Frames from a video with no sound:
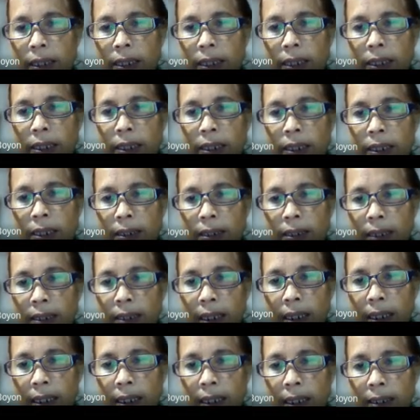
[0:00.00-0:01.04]
in the
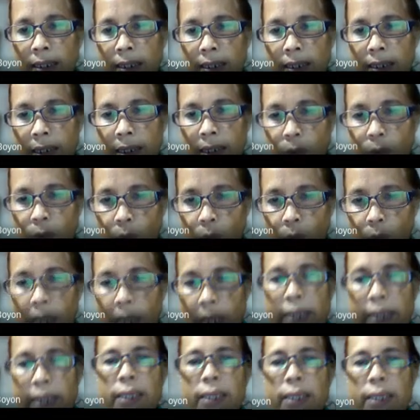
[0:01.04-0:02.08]
second set
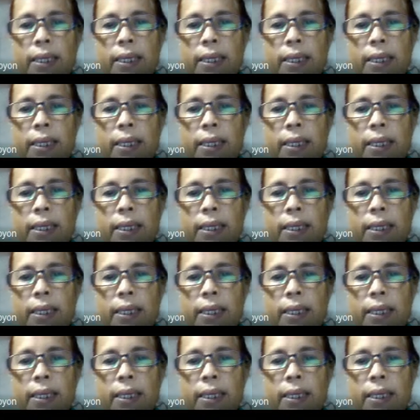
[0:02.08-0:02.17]
Y,